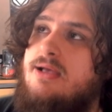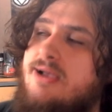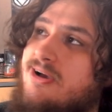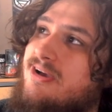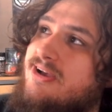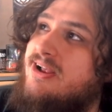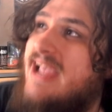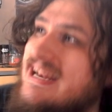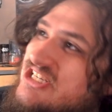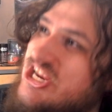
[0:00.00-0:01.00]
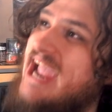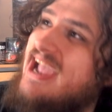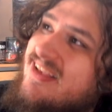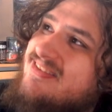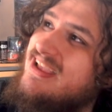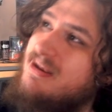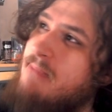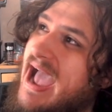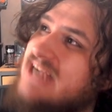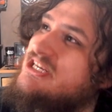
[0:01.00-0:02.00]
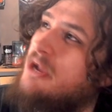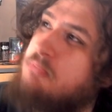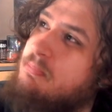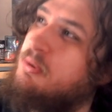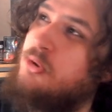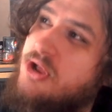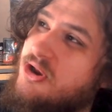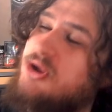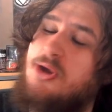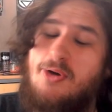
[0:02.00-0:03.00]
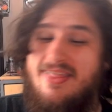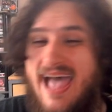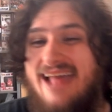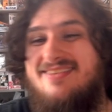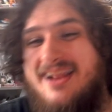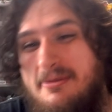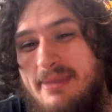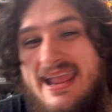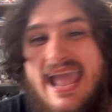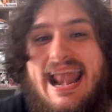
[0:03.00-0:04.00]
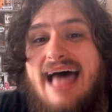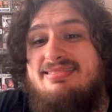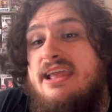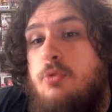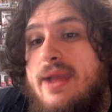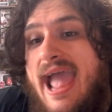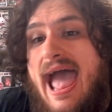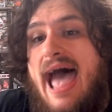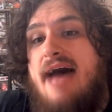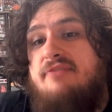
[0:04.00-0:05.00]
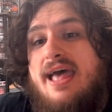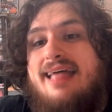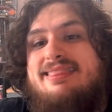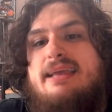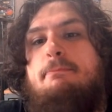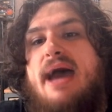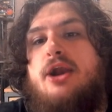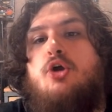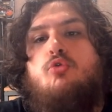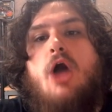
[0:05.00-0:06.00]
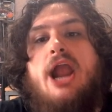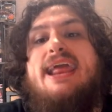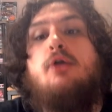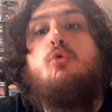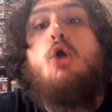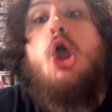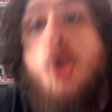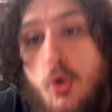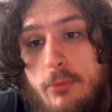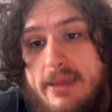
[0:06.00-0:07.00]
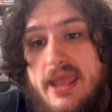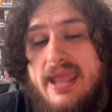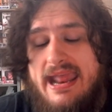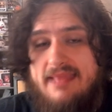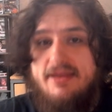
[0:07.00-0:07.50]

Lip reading: Can JSN match up with Puka Nacua? That's going to be, and I think we have the better running room in the